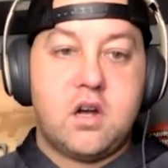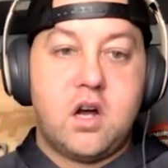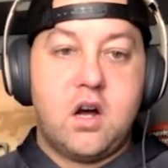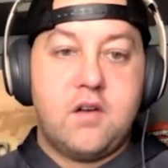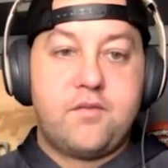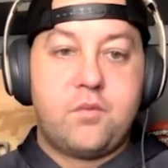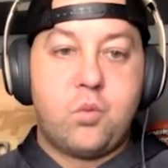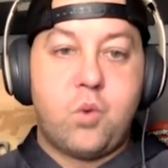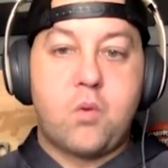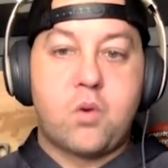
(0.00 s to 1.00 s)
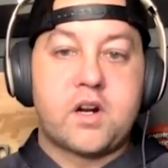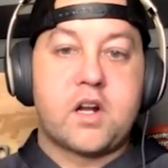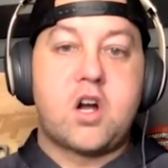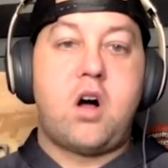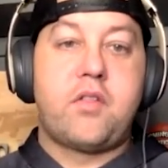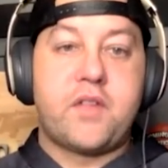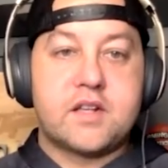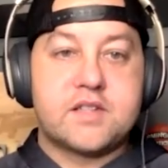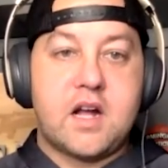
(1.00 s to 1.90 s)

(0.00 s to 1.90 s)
of what we're going to call things.